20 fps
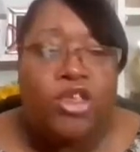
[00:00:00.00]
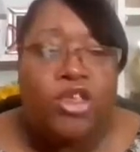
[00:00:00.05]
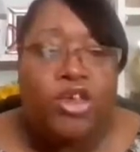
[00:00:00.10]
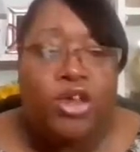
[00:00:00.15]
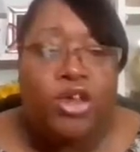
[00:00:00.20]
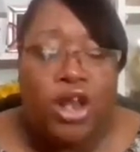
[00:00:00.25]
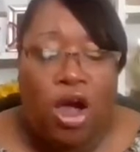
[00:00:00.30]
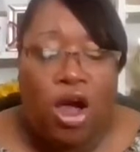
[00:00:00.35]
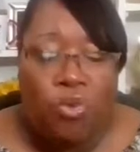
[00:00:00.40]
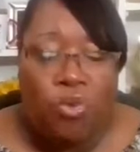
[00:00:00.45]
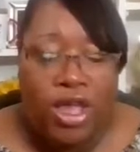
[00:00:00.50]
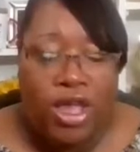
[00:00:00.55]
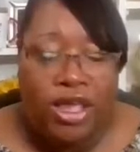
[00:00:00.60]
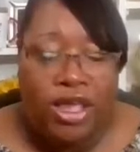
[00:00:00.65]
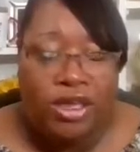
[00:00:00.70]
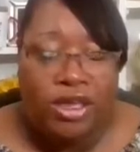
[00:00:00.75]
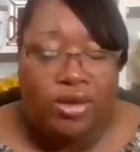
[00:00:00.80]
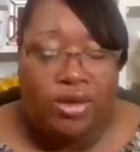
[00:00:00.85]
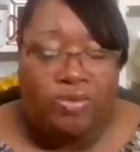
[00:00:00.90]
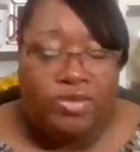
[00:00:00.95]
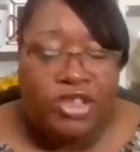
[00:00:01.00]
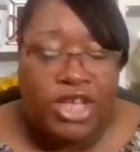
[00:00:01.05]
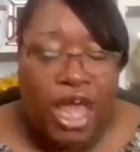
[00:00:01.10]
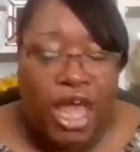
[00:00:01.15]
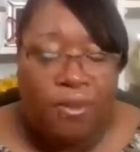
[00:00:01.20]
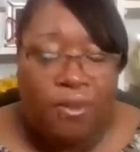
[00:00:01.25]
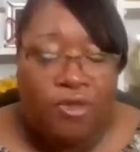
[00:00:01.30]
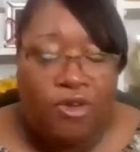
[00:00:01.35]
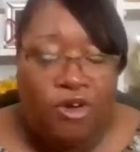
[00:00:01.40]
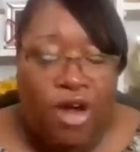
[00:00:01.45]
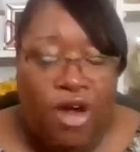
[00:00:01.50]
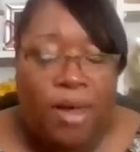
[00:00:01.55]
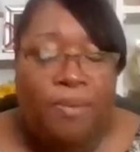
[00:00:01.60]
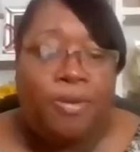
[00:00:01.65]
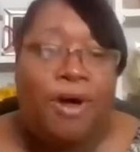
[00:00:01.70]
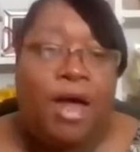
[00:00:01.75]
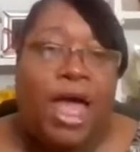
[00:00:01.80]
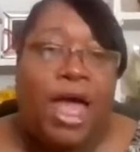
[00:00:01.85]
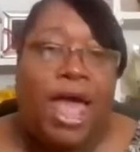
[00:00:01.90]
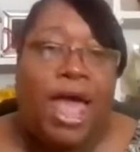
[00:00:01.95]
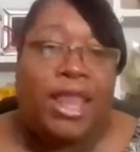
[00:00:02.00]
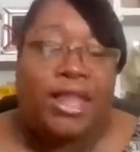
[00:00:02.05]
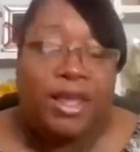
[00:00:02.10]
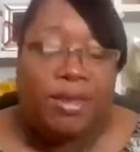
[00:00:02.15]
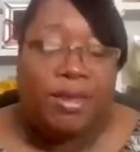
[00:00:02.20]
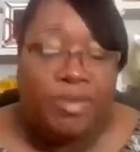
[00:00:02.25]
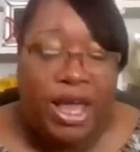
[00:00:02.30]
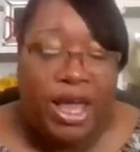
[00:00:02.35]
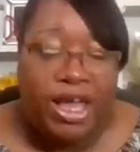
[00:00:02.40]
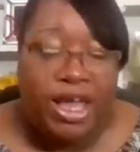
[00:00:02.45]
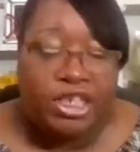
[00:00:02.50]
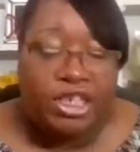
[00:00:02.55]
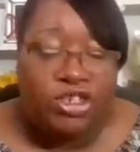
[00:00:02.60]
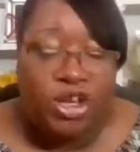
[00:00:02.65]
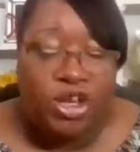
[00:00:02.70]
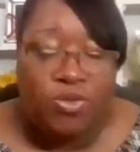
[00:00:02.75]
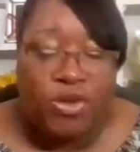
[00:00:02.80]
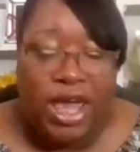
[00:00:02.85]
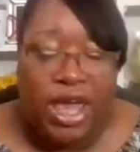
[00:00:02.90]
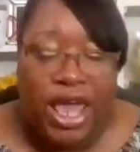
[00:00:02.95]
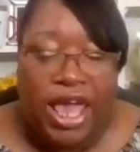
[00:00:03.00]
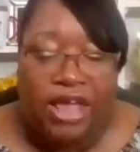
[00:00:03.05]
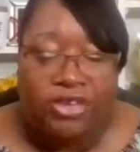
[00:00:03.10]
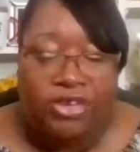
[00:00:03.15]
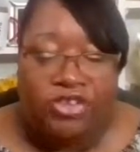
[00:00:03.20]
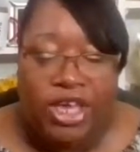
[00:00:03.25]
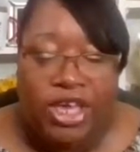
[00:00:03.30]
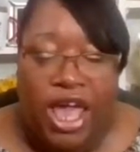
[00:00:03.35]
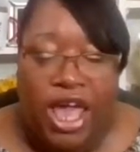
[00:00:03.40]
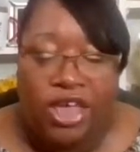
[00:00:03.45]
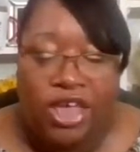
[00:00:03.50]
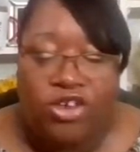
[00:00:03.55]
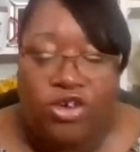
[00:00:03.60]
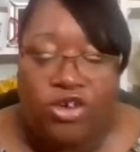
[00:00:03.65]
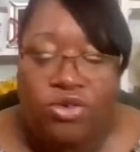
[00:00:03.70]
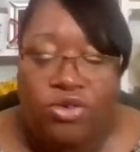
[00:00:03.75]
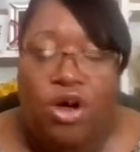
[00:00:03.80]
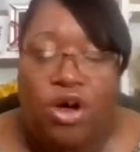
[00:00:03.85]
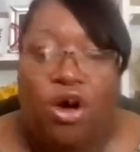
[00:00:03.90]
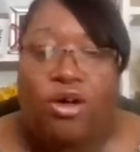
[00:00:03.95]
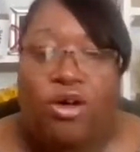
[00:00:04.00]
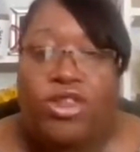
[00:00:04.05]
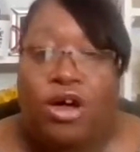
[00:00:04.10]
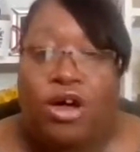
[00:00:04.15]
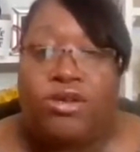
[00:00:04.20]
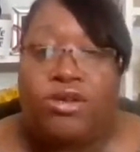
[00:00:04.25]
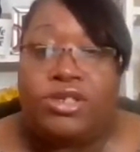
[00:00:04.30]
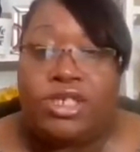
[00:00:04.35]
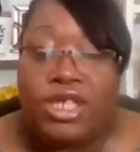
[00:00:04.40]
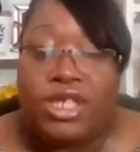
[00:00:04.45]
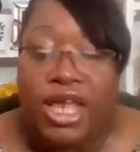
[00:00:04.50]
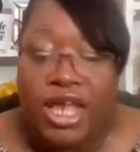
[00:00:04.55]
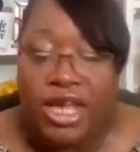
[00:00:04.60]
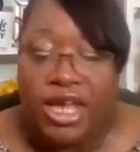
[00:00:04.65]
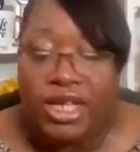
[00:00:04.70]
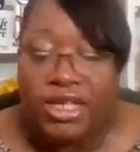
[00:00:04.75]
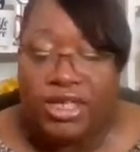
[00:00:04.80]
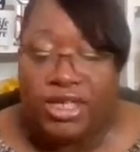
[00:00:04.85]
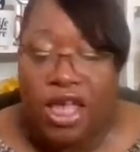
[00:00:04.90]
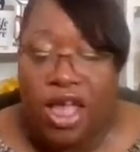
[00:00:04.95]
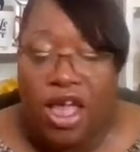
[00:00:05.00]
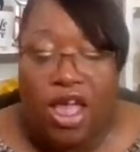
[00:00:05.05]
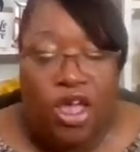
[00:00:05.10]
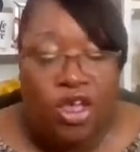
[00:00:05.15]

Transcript: You know, we take great pride in making sure that we're educating you on those things